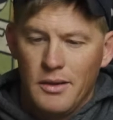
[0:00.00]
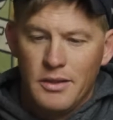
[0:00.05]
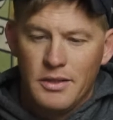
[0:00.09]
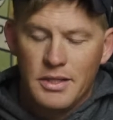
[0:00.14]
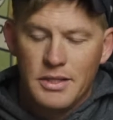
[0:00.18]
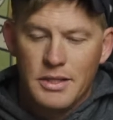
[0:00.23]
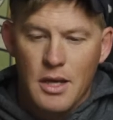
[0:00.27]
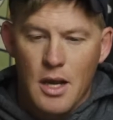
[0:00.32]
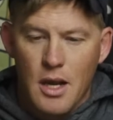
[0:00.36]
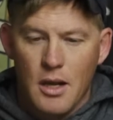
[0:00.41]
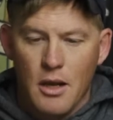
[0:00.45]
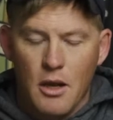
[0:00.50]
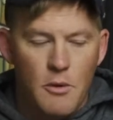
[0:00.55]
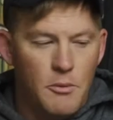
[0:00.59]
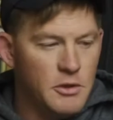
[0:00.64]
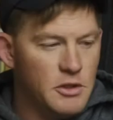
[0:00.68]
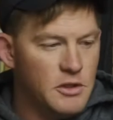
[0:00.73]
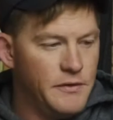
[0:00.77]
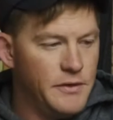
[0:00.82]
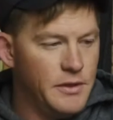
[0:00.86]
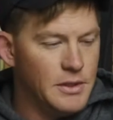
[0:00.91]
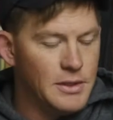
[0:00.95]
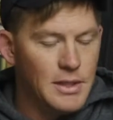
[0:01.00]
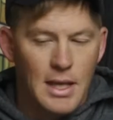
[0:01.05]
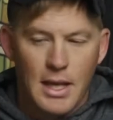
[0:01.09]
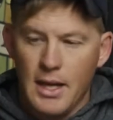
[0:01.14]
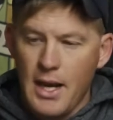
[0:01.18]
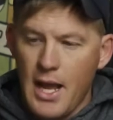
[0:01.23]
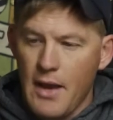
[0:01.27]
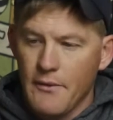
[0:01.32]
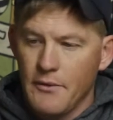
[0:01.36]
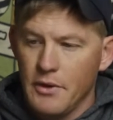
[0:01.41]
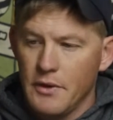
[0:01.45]
The stock almost feels like
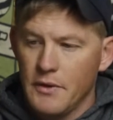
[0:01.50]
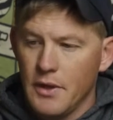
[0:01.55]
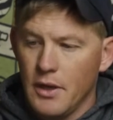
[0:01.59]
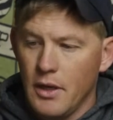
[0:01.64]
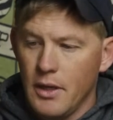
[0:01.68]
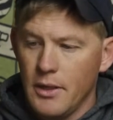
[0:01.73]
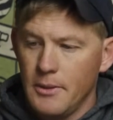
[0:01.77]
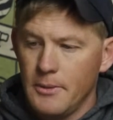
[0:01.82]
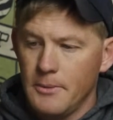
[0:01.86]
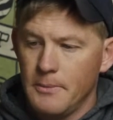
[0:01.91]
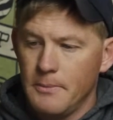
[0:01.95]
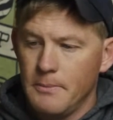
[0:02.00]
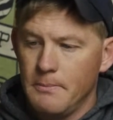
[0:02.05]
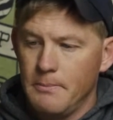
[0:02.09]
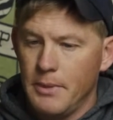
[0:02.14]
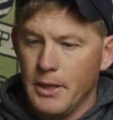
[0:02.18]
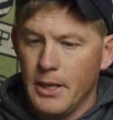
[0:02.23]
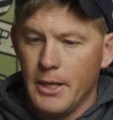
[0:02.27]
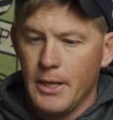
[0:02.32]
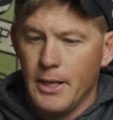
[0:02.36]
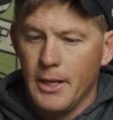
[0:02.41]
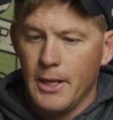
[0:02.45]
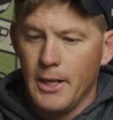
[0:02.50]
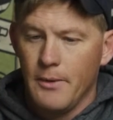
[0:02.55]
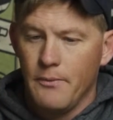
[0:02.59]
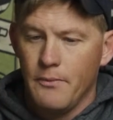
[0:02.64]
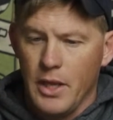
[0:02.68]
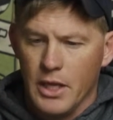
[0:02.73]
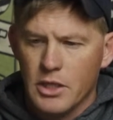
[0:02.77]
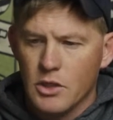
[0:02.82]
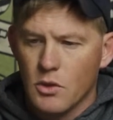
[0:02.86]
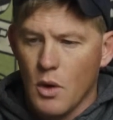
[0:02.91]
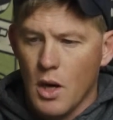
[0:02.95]
an afterthought, but
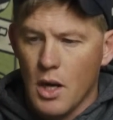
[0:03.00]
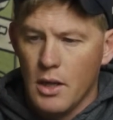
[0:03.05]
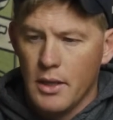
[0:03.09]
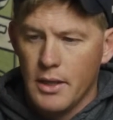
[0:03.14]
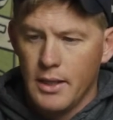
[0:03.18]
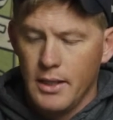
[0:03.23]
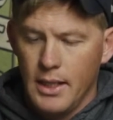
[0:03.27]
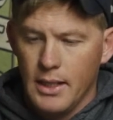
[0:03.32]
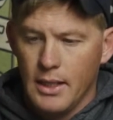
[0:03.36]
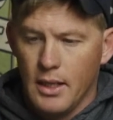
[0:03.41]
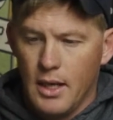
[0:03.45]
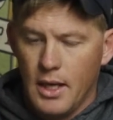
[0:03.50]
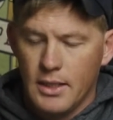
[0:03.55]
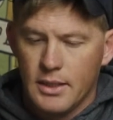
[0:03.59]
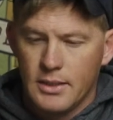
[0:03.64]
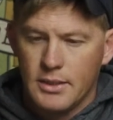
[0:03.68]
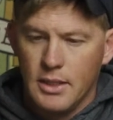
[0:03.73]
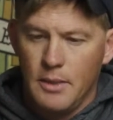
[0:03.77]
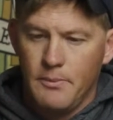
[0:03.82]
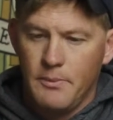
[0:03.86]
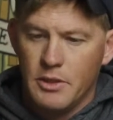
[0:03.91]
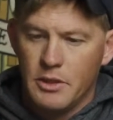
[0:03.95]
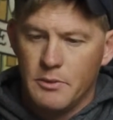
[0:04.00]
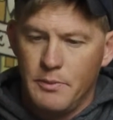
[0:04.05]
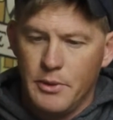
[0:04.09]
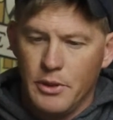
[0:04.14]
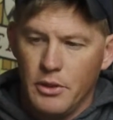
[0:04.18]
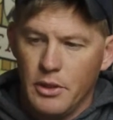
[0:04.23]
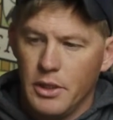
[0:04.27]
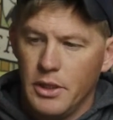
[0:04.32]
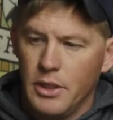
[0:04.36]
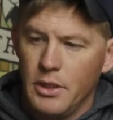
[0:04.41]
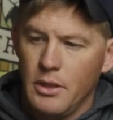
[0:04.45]
it's quality, it locks up, it's
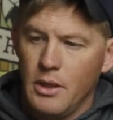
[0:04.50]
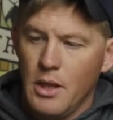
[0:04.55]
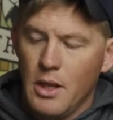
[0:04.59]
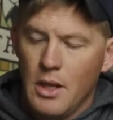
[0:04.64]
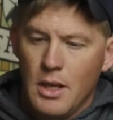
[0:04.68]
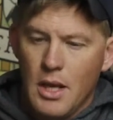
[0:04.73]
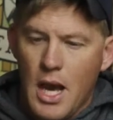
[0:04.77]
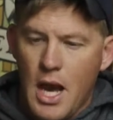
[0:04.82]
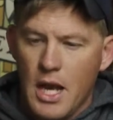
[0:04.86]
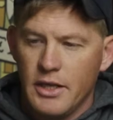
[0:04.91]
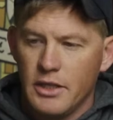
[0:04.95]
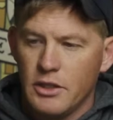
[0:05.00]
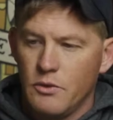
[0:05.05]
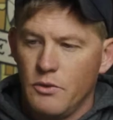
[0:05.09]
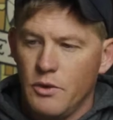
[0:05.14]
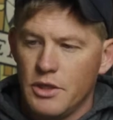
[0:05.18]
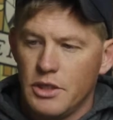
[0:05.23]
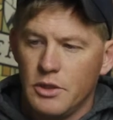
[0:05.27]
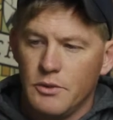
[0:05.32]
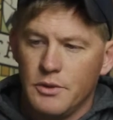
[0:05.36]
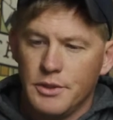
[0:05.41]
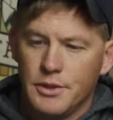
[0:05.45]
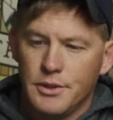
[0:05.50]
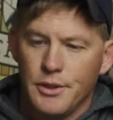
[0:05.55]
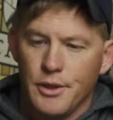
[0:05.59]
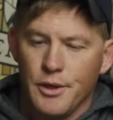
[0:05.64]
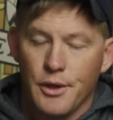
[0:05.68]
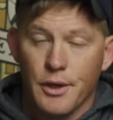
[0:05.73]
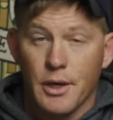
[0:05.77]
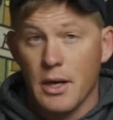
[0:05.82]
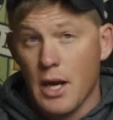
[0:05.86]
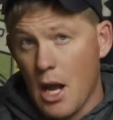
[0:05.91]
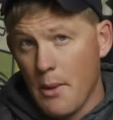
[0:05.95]
built good. I just wish it was
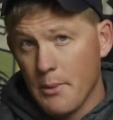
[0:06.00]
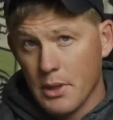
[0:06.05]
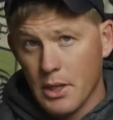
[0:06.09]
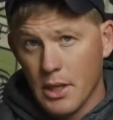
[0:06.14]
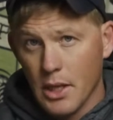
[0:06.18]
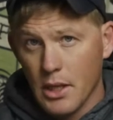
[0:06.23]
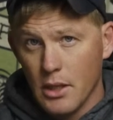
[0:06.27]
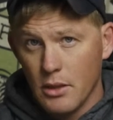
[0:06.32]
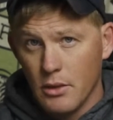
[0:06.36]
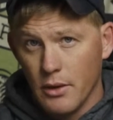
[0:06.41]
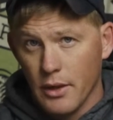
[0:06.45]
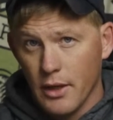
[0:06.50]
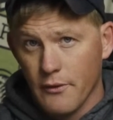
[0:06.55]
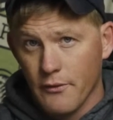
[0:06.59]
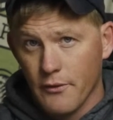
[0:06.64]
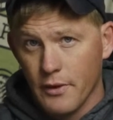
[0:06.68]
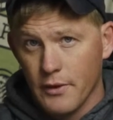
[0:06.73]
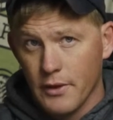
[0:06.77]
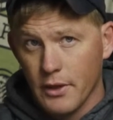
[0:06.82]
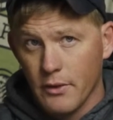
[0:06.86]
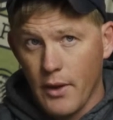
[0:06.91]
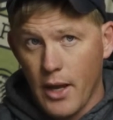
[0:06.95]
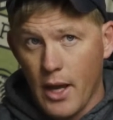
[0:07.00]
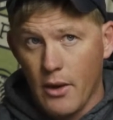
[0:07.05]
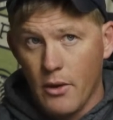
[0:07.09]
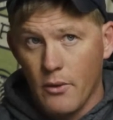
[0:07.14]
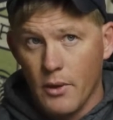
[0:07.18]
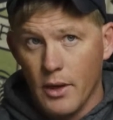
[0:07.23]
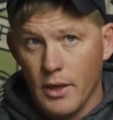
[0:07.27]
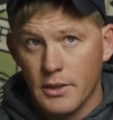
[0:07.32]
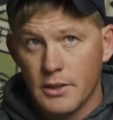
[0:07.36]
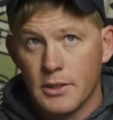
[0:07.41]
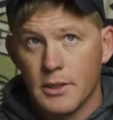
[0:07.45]
ergonomically a little different than how it
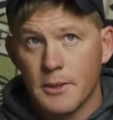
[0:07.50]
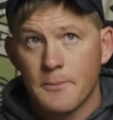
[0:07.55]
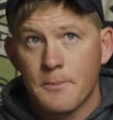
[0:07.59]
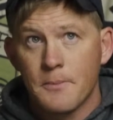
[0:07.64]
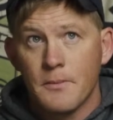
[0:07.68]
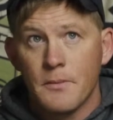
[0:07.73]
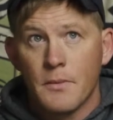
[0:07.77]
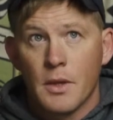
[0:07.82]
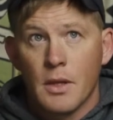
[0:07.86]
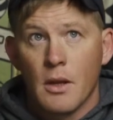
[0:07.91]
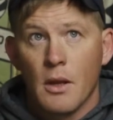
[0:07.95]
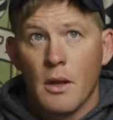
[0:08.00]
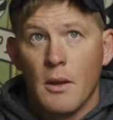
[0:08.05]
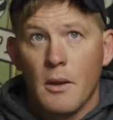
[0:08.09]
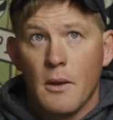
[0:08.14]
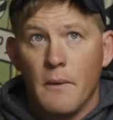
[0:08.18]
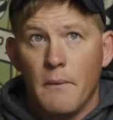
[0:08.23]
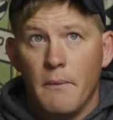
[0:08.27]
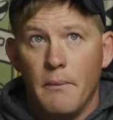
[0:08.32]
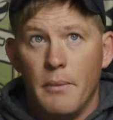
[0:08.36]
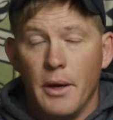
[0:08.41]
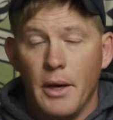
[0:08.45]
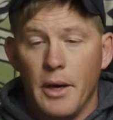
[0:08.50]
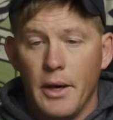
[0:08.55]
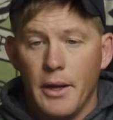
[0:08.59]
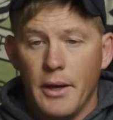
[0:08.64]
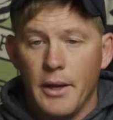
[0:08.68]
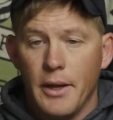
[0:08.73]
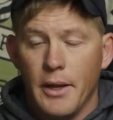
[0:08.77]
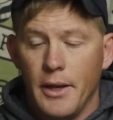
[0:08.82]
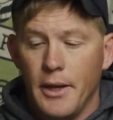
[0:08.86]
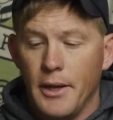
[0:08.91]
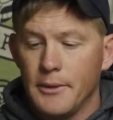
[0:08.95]
was.
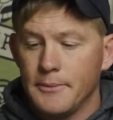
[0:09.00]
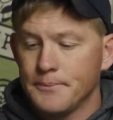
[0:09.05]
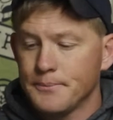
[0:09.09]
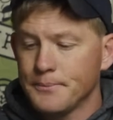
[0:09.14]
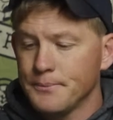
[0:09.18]
But